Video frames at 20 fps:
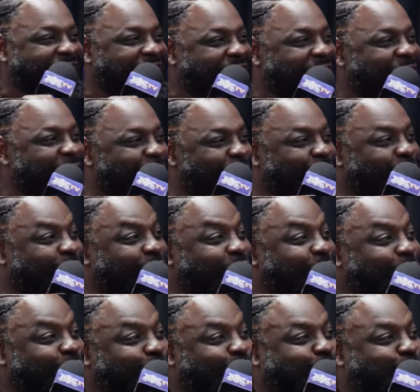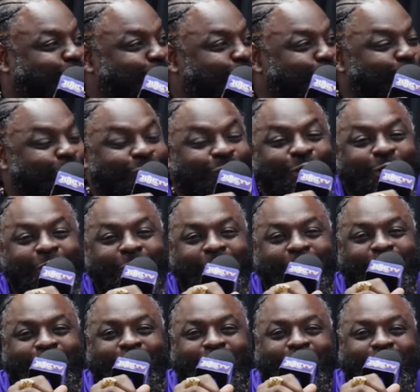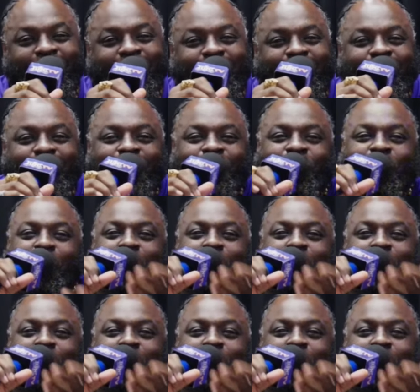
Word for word: or the truth from